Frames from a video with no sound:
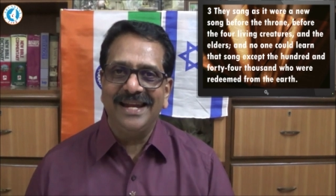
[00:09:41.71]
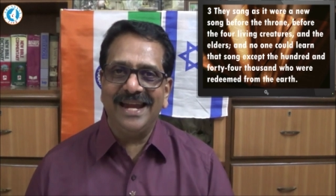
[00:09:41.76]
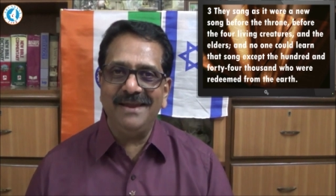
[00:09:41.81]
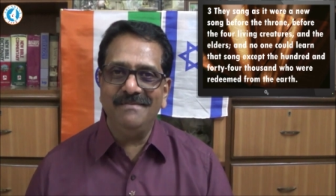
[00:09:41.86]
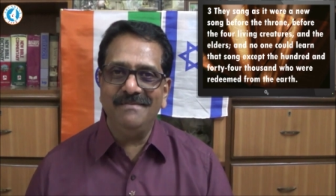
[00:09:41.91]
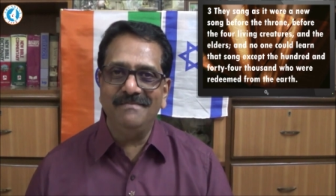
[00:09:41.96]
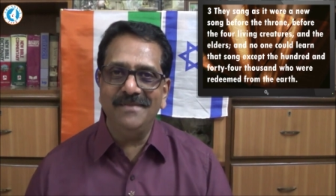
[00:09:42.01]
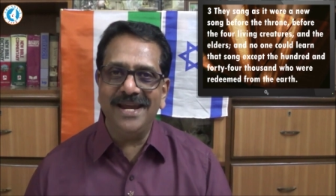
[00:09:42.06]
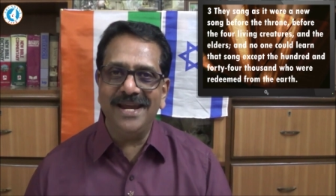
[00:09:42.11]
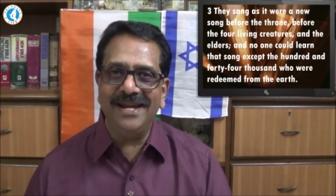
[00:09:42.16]

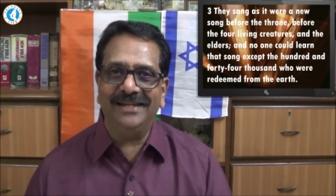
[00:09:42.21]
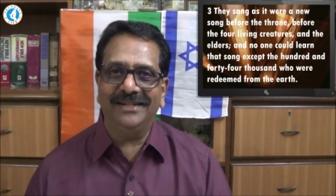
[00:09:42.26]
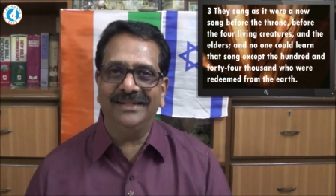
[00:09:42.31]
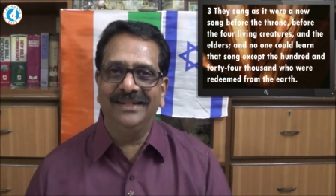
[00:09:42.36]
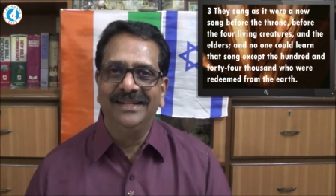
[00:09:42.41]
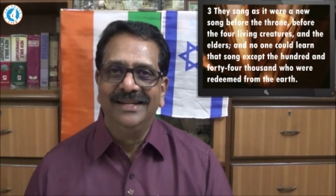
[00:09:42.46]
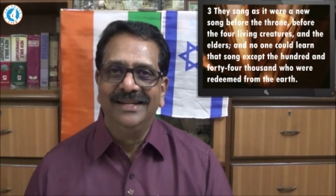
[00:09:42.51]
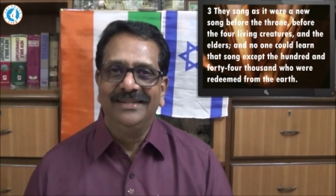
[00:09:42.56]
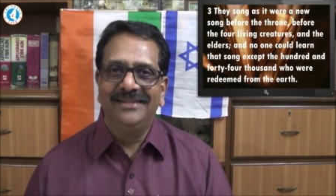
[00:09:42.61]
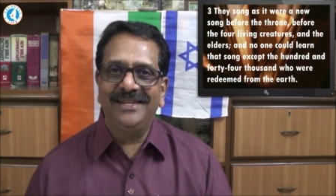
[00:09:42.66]

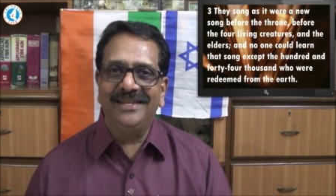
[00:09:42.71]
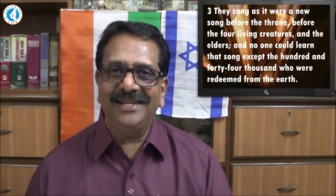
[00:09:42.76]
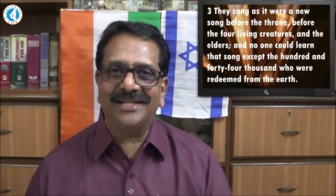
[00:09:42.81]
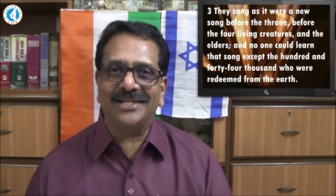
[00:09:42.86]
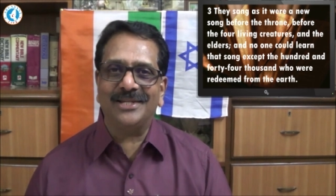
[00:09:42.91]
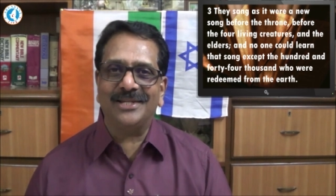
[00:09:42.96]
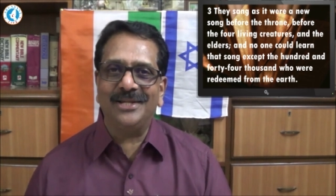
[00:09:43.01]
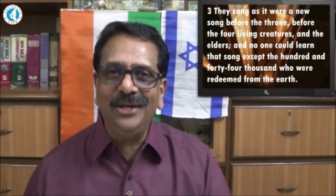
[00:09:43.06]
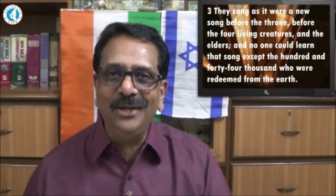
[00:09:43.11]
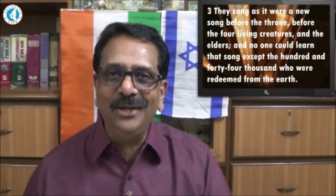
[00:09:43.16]
Amen.
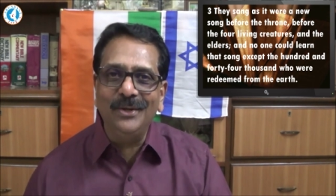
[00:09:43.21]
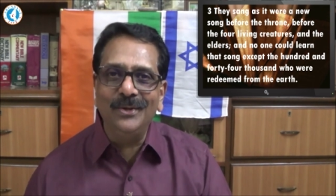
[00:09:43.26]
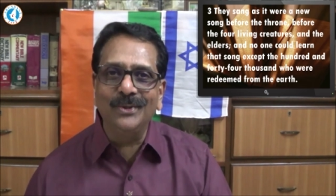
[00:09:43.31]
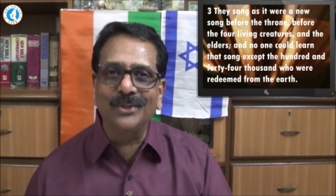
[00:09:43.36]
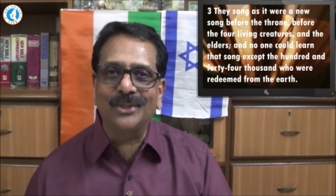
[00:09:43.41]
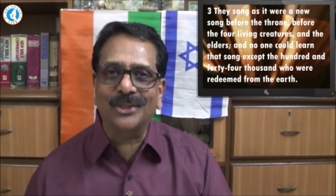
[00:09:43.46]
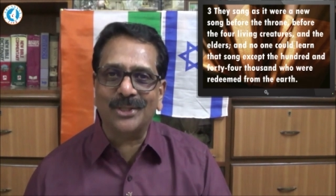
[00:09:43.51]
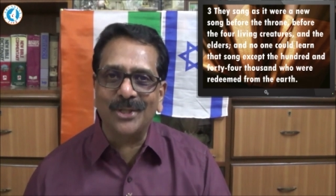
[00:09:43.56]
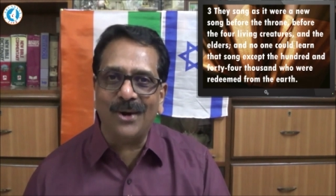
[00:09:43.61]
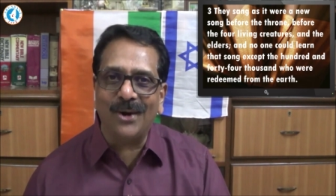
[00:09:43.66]
This new
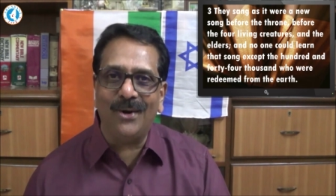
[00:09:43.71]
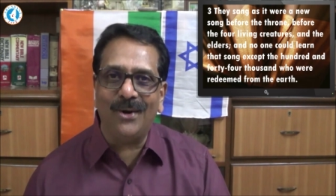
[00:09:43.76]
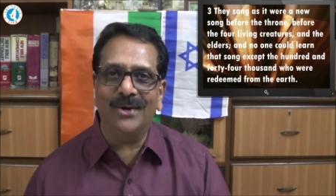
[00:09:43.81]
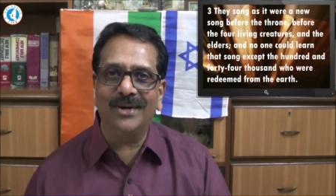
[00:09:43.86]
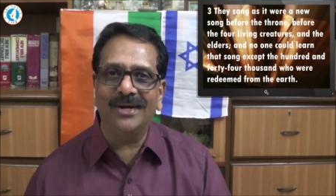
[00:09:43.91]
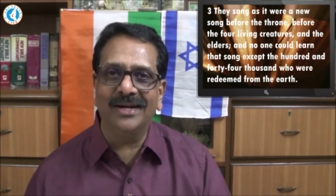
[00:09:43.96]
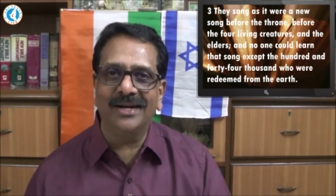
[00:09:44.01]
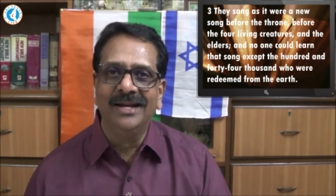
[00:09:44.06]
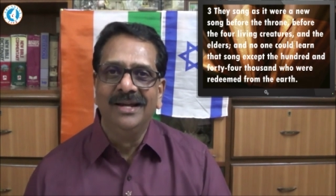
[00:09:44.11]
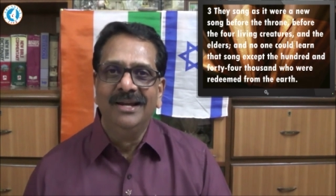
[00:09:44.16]

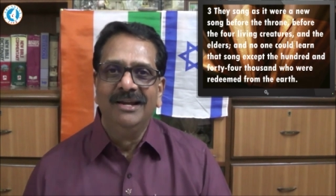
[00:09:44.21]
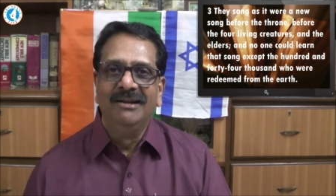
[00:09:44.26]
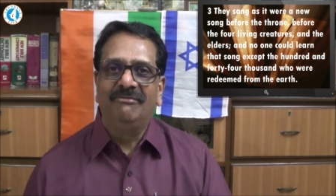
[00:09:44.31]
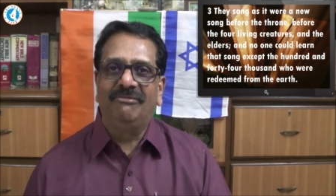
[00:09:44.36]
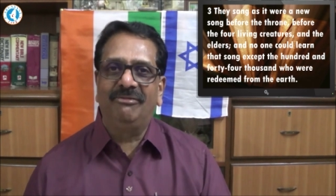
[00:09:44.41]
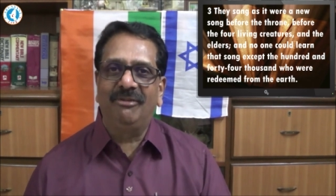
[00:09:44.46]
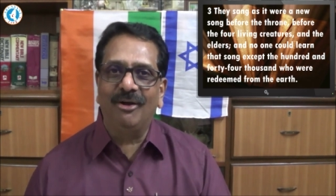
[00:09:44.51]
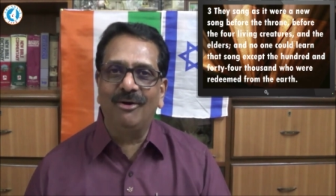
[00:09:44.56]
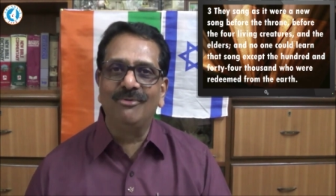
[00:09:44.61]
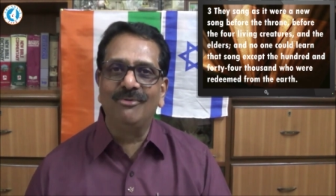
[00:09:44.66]
song
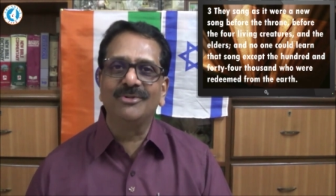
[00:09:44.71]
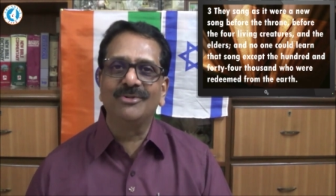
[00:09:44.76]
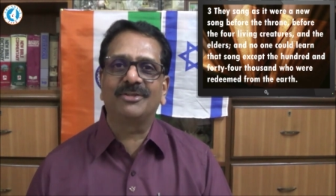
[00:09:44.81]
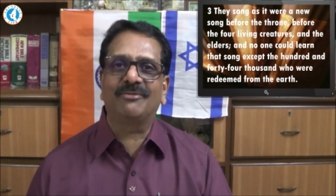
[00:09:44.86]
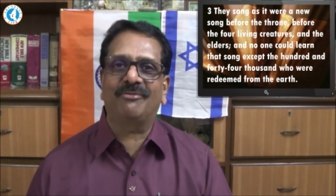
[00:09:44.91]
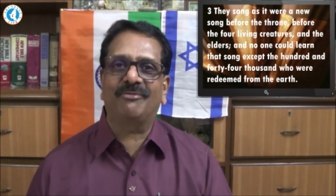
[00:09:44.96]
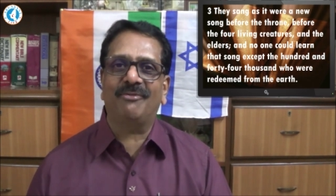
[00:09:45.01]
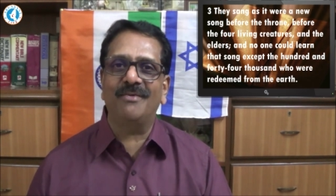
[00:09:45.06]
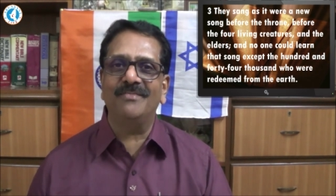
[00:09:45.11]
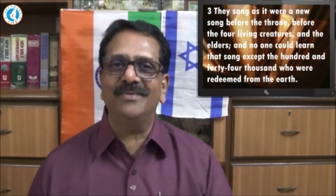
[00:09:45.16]

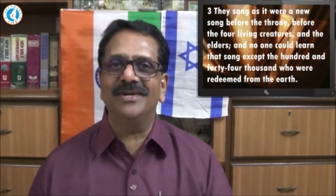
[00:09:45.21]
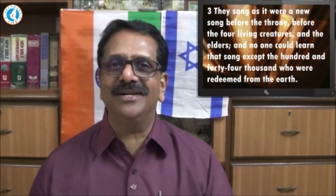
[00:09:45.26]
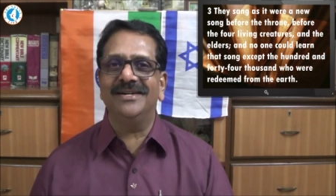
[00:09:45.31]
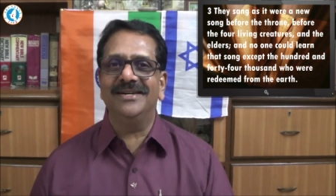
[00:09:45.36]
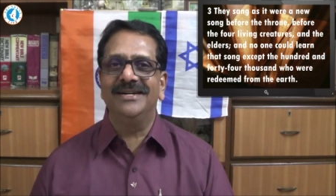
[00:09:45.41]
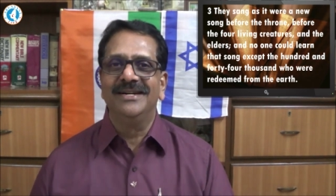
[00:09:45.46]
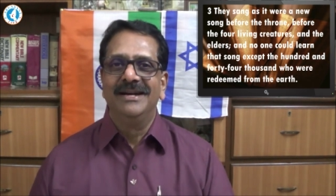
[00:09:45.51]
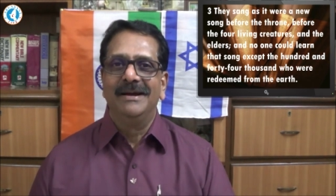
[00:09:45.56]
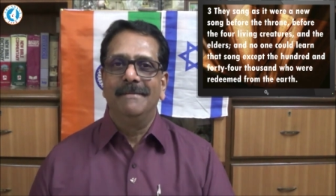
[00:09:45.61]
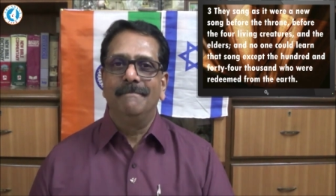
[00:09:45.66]
flows from
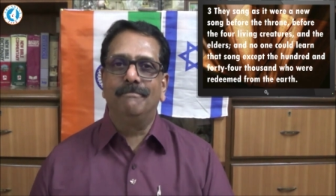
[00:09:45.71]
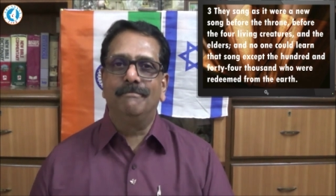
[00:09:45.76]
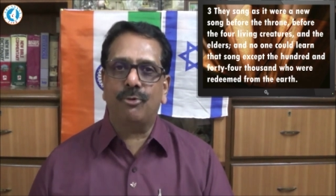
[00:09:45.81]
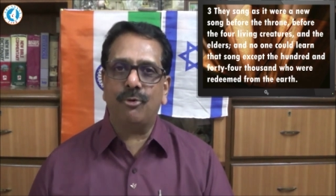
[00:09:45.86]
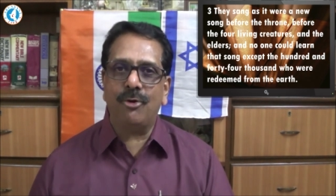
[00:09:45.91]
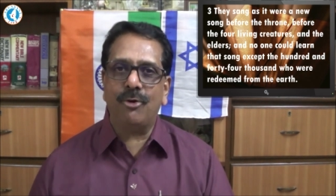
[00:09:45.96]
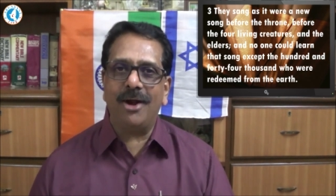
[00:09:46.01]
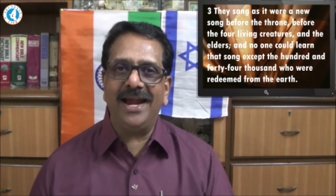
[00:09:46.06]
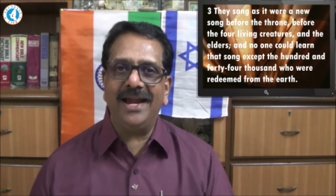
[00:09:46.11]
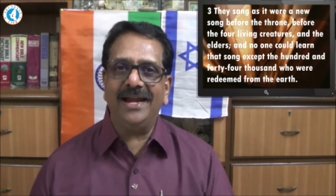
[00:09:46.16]
a
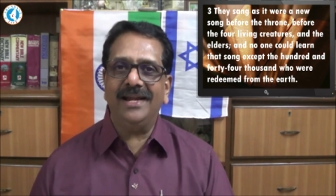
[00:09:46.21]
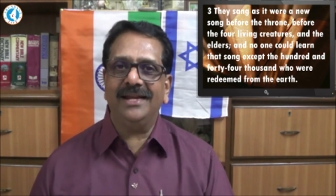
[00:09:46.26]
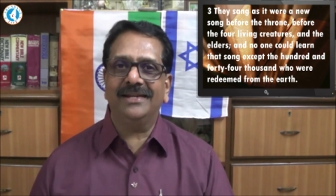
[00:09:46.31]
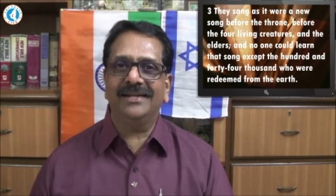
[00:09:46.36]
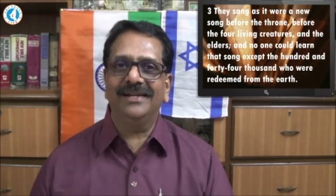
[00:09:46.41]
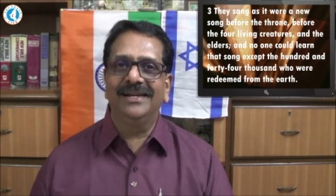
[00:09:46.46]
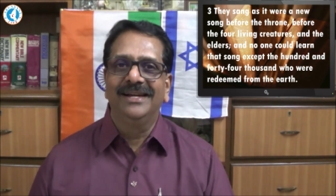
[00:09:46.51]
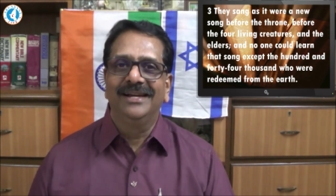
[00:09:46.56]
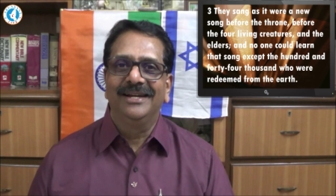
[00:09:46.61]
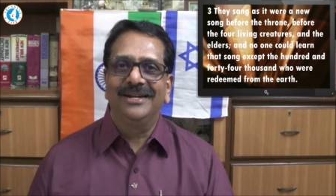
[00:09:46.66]

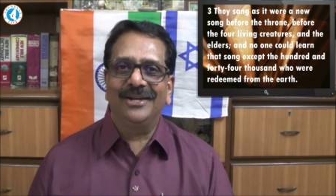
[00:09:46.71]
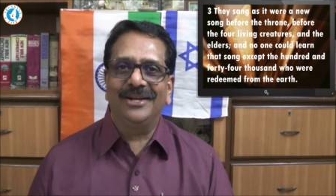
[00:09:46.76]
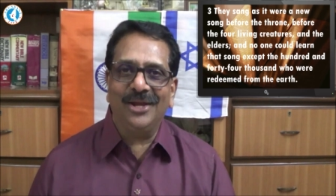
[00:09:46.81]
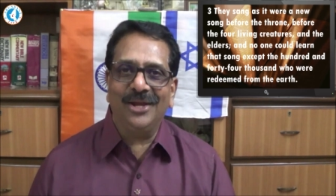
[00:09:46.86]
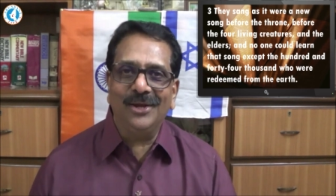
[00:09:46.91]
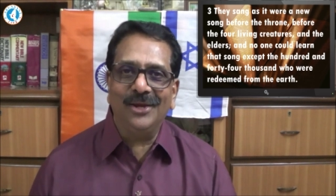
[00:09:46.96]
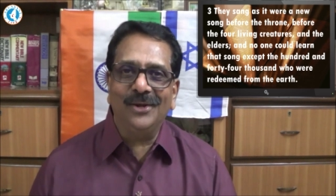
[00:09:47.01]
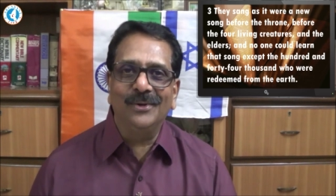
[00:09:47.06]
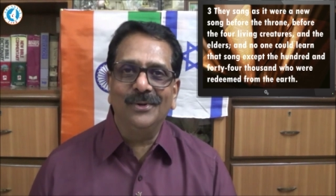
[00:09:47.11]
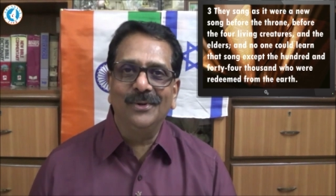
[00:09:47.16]
brand
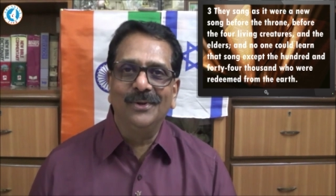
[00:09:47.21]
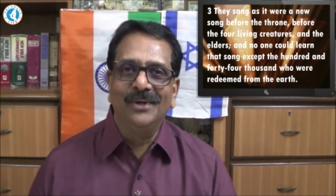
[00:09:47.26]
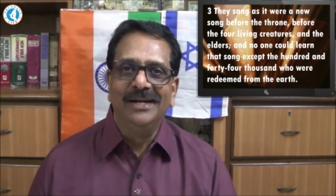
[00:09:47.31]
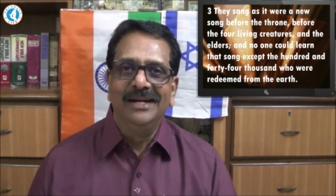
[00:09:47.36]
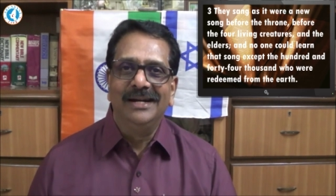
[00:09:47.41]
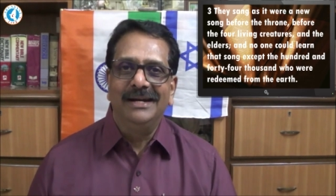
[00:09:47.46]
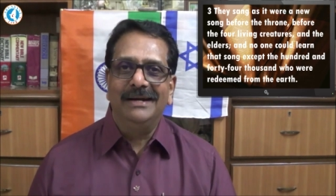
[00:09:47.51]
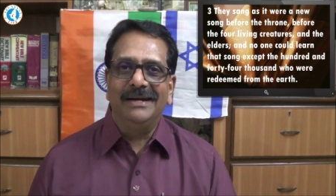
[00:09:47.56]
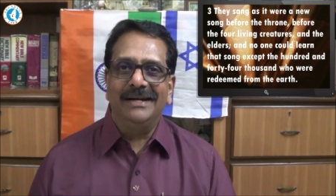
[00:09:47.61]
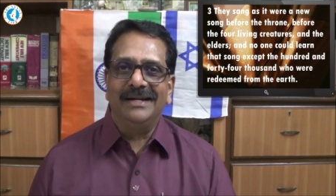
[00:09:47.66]
new
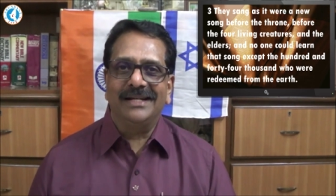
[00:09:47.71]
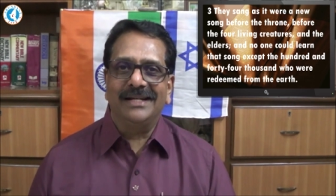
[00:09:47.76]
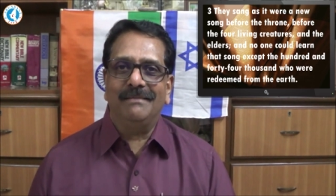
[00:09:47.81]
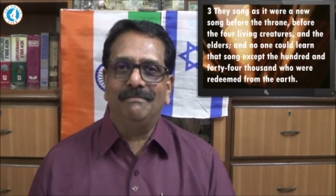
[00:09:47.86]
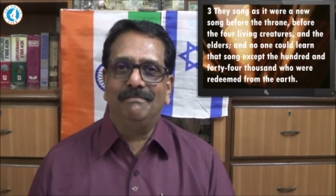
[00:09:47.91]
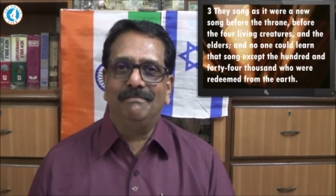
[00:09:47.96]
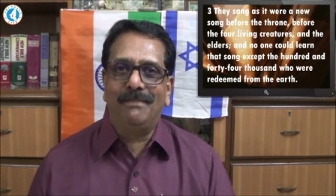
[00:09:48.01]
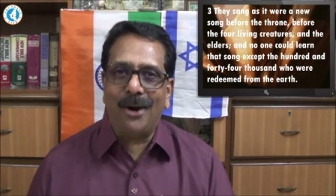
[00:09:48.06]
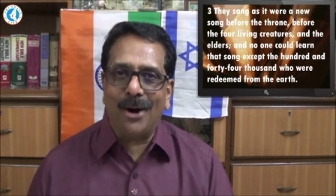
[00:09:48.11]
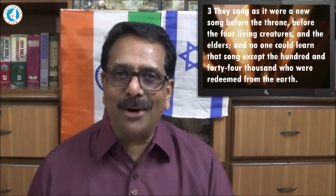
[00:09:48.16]

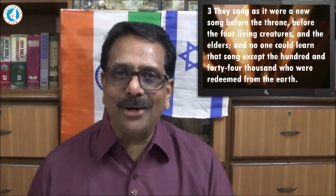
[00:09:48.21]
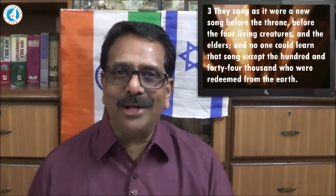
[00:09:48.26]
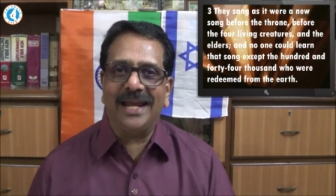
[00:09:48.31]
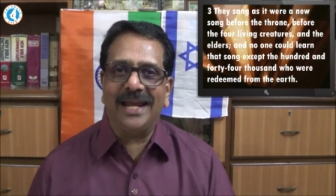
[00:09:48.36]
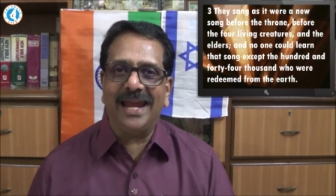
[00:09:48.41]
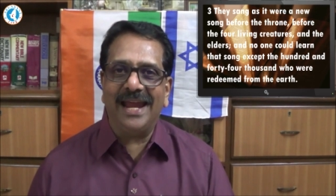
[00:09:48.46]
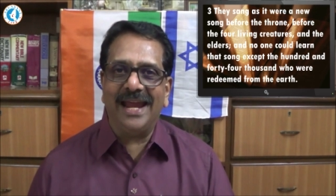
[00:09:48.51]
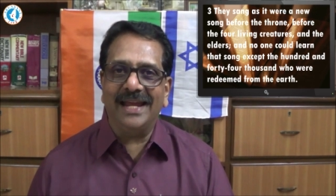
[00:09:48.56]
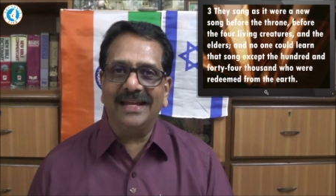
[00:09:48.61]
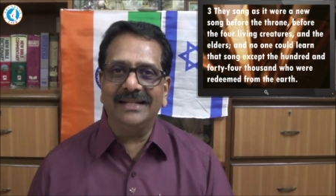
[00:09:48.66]
born
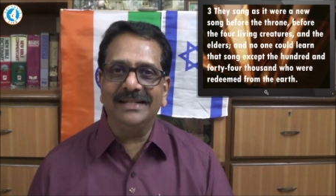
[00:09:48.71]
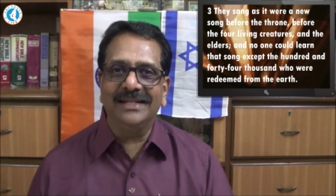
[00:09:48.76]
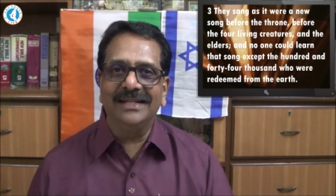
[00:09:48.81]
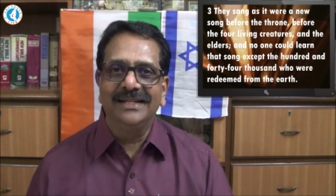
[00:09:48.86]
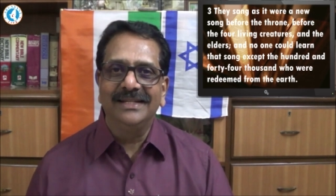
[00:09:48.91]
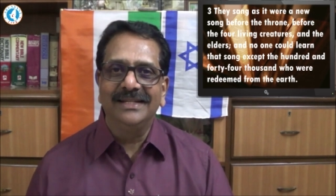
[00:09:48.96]
again